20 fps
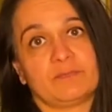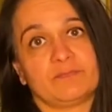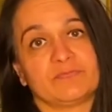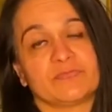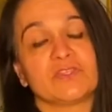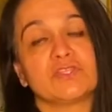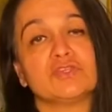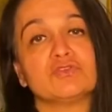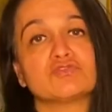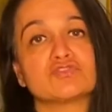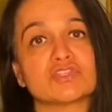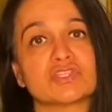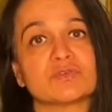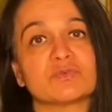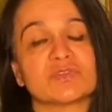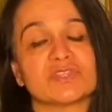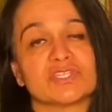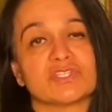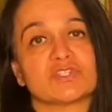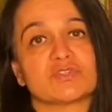And usually
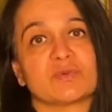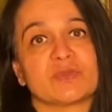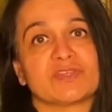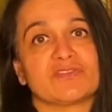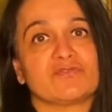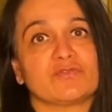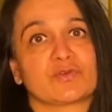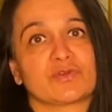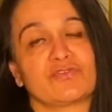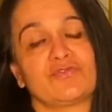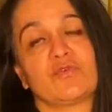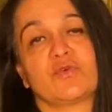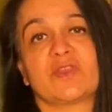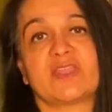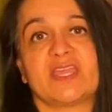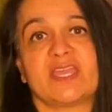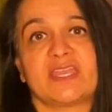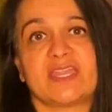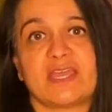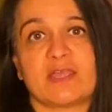within 24 to
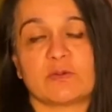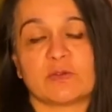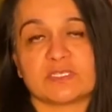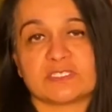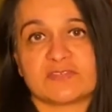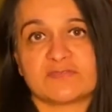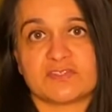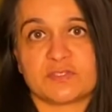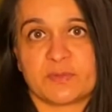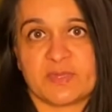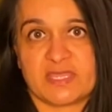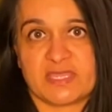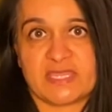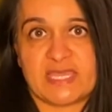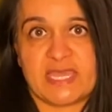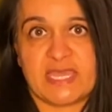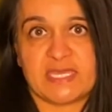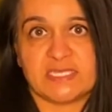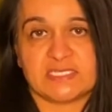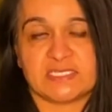48 hours of doing
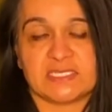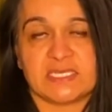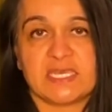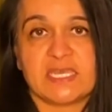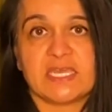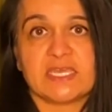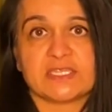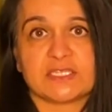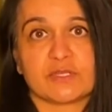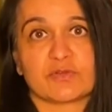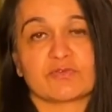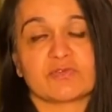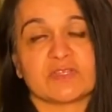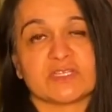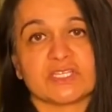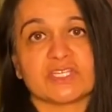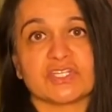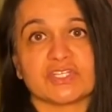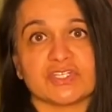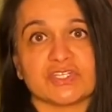that, they're
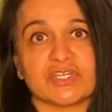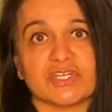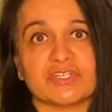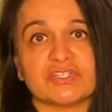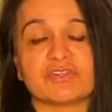really good.